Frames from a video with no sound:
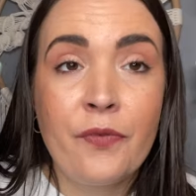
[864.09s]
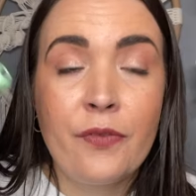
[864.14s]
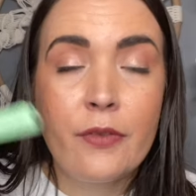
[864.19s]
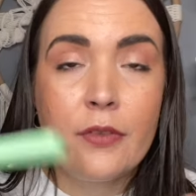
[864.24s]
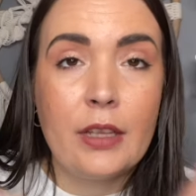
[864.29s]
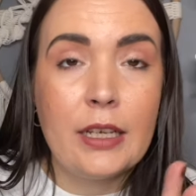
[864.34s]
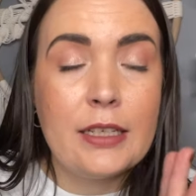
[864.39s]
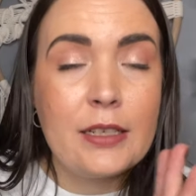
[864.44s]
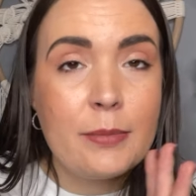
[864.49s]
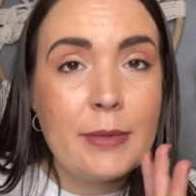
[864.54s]

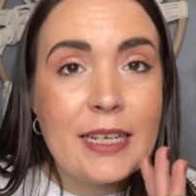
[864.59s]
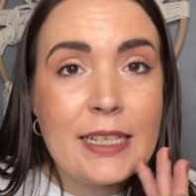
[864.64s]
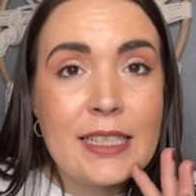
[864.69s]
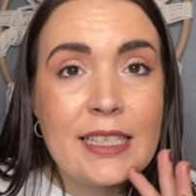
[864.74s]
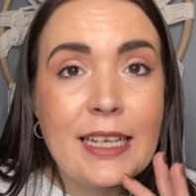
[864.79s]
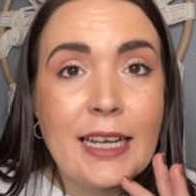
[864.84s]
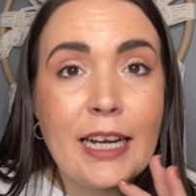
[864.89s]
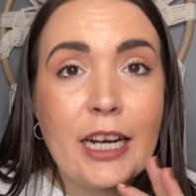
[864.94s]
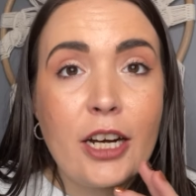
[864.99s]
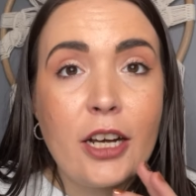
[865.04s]
This
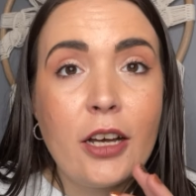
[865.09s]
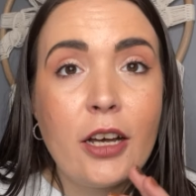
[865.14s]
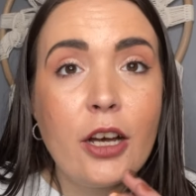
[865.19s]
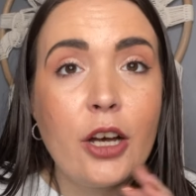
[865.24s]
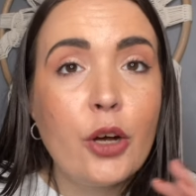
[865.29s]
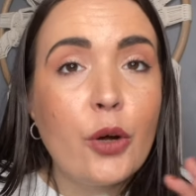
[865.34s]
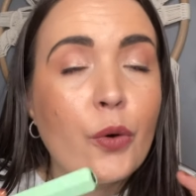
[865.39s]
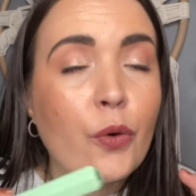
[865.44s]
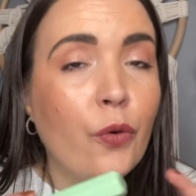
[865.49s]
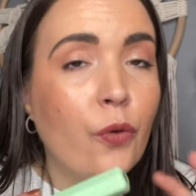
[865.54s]

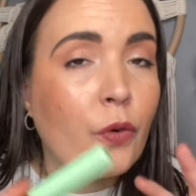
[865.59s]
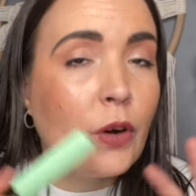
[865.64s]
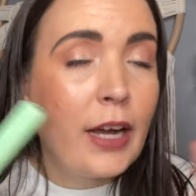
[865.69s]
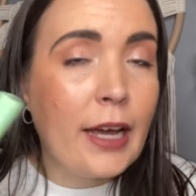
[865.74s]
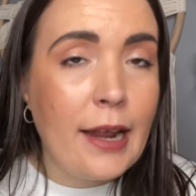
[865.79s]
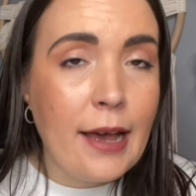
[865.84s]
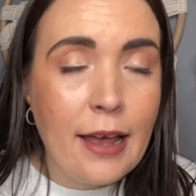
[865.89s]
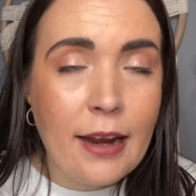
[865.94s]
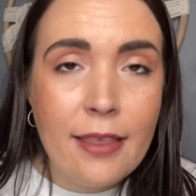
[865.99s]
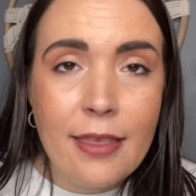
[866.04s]
mascara, right
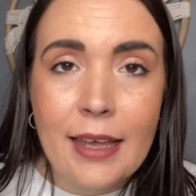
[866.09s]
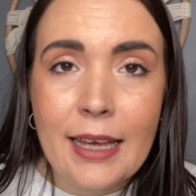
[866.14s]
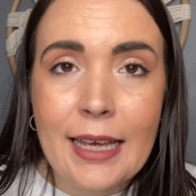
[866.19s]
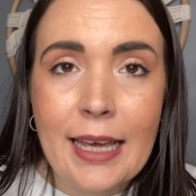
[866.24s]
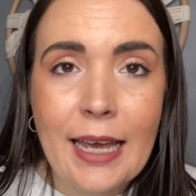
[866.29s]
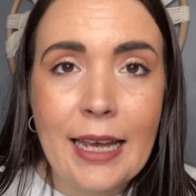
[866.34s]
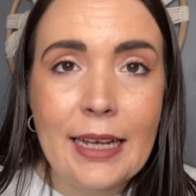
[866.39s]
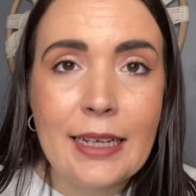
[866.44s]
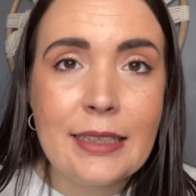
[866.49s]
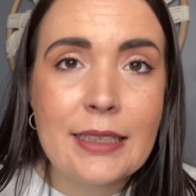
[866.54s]
out of the
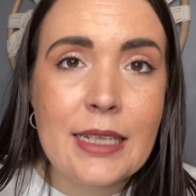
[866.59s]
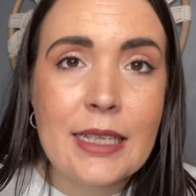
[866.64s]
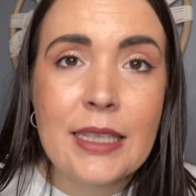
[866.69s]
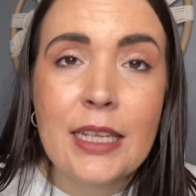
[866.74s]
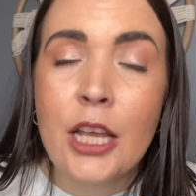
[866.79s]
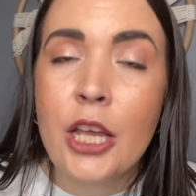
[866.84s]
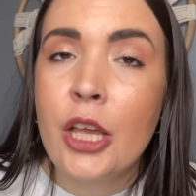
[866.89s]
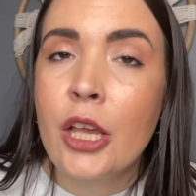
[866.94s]
gates,